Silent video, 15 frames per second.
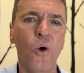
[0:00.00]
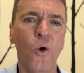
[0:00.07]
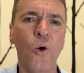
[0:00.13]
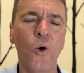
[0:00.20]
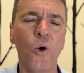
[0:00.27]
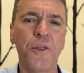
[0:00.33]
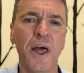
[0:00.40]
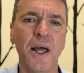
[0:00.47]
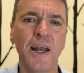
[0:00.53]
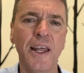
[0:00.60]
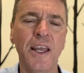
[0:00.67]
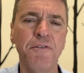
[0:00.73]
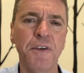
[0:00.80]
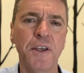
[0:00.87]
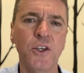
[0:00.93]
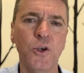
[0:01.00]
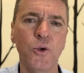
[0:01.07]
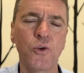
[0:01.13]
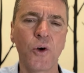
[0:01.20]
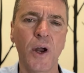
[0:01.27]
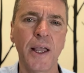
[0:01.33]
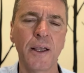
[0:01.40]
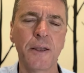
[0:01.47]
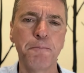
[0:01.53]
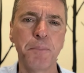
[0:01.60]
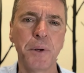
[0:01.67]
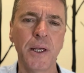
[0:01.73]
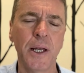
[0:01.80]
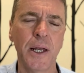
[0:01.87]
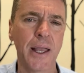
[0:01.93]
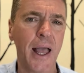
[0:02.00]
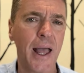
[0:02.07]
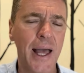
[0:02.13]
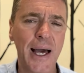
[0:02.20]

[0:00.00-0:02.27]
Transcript: or they're leaving Ukraine completely.